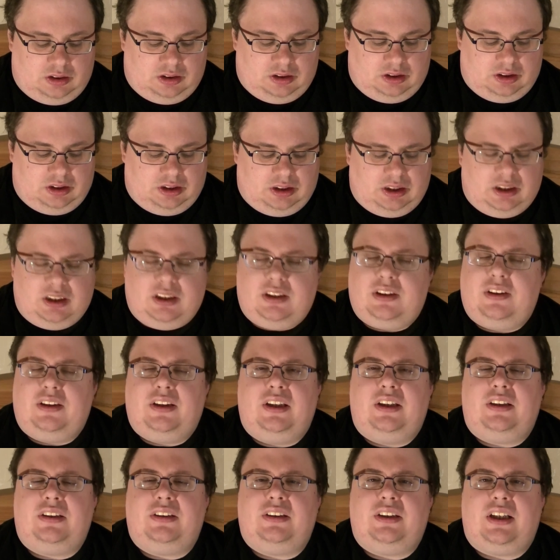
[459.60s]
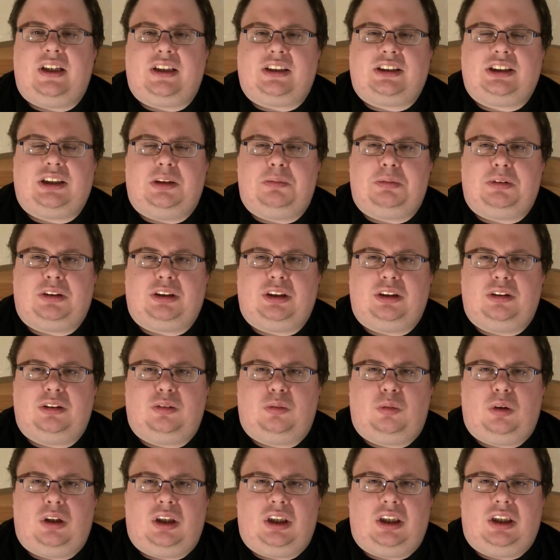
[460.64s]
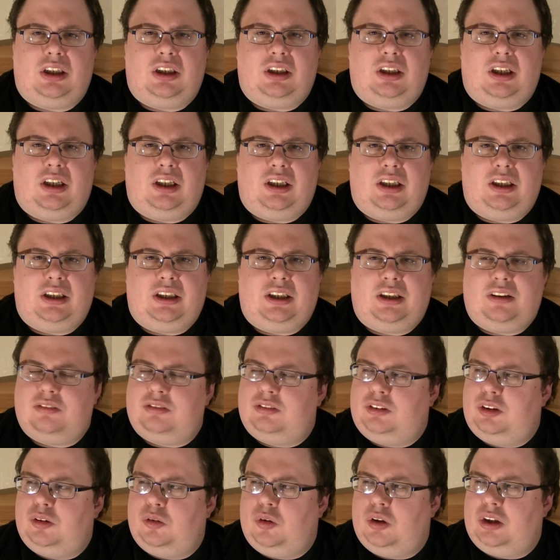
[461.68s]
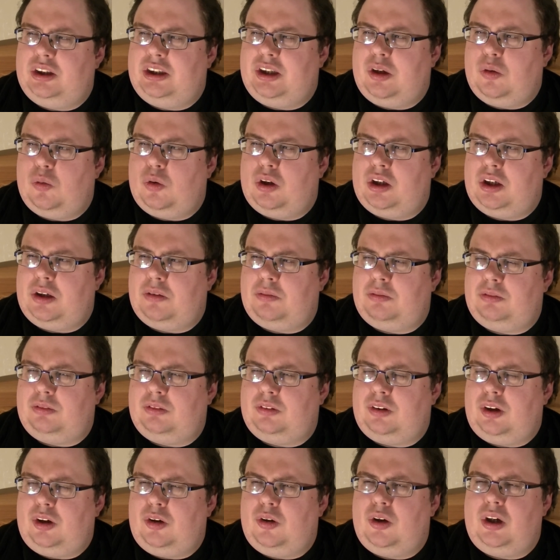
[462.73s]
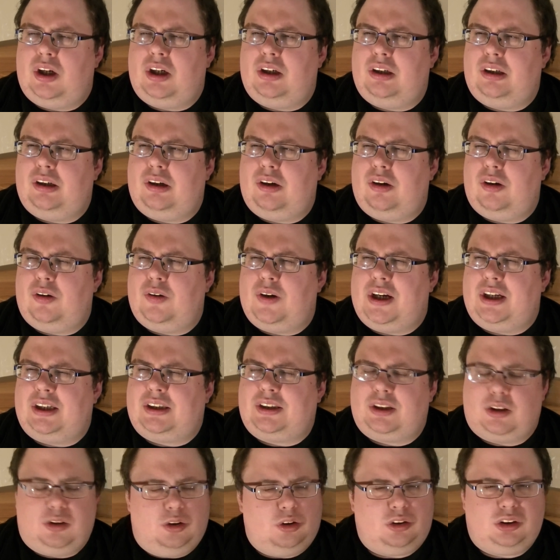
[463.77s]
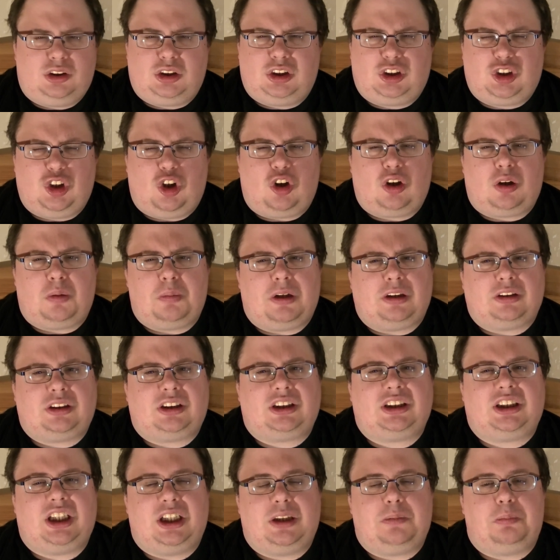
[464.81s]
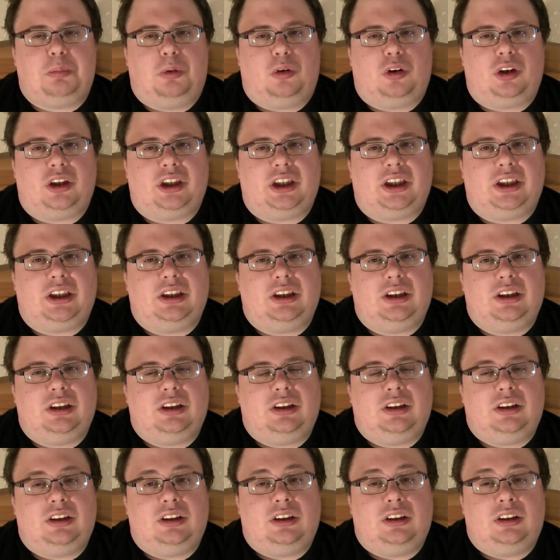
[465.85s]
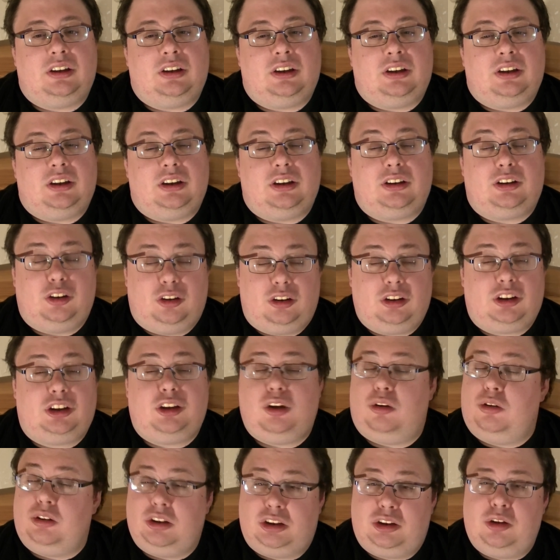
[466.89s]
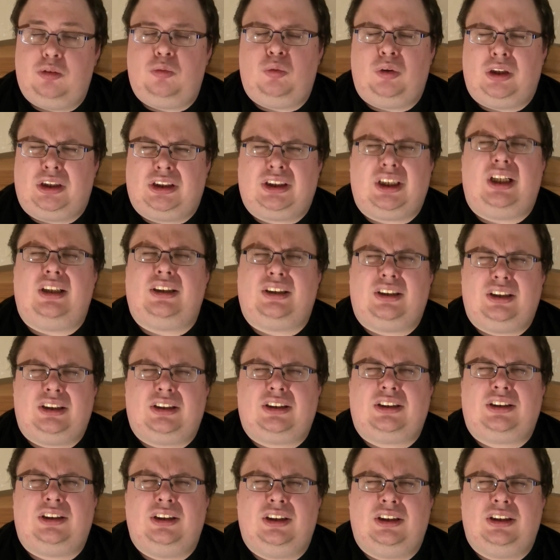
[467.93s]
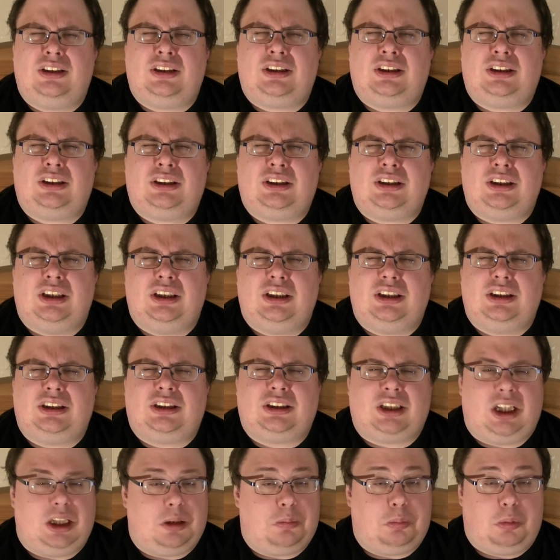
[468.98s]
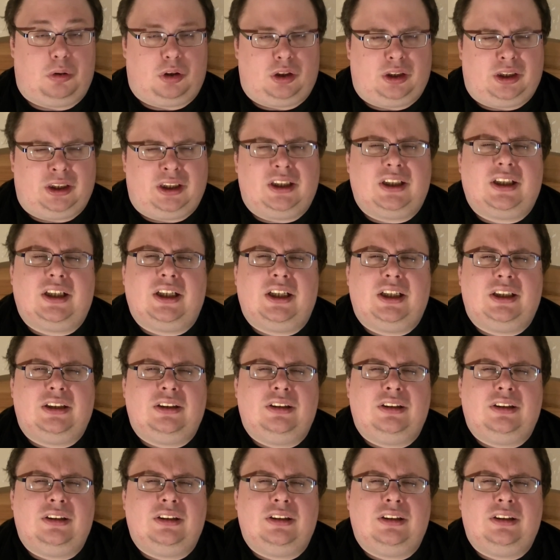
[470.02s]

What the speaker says: In the next episode, well, I have no idea what I could talk about skateboarding. So in 2 weeks I'll discuss skateboarding again.